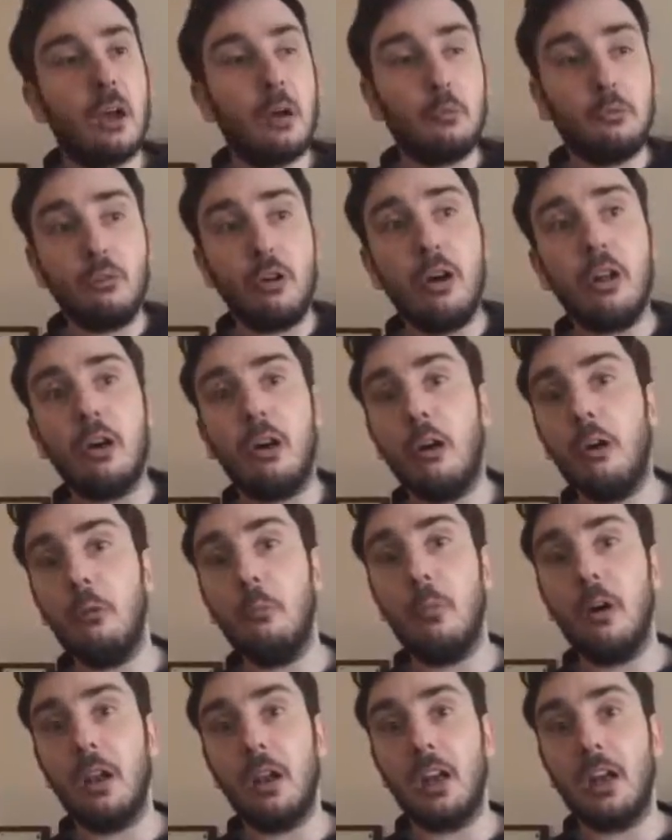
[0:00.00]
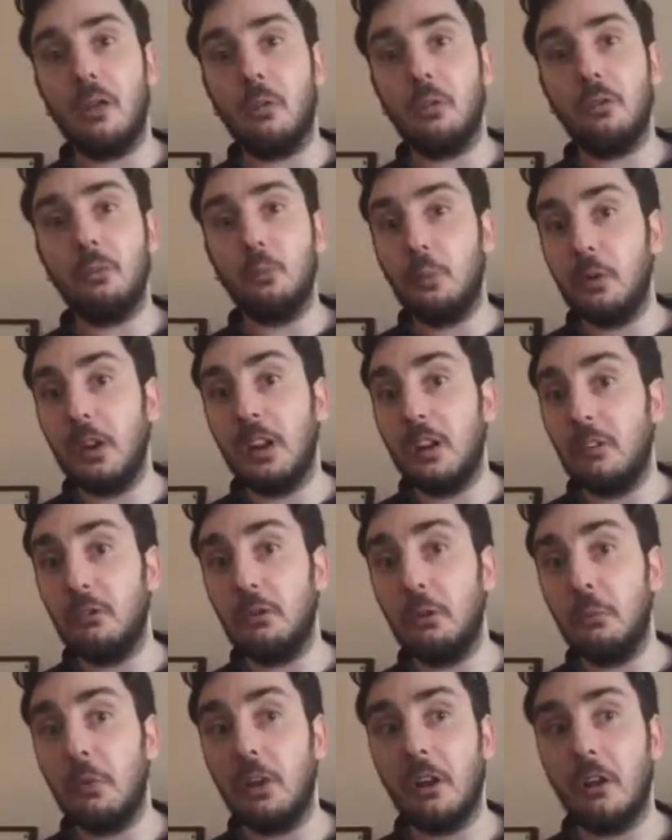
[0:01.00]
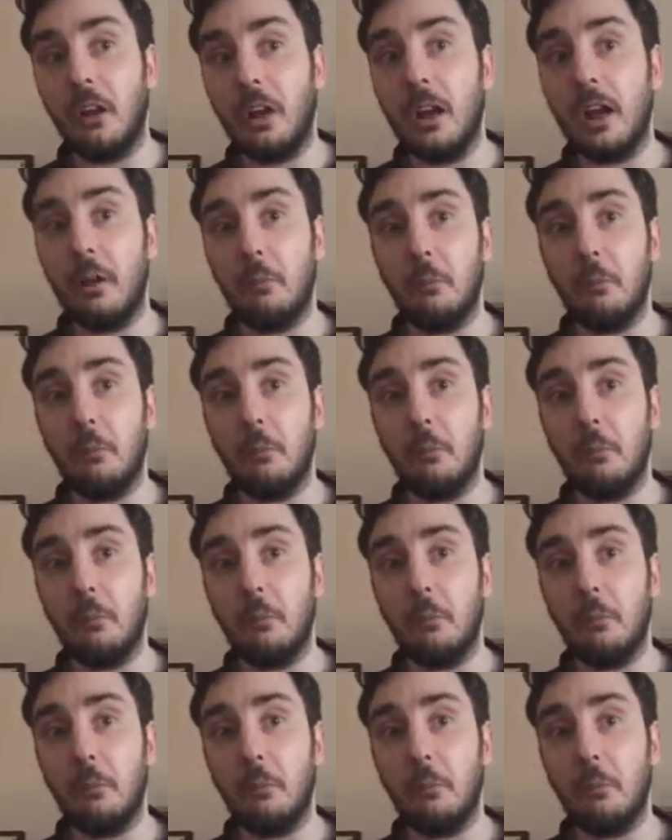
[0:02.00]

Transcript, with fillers: I'm trying to hold my language, believe you me, I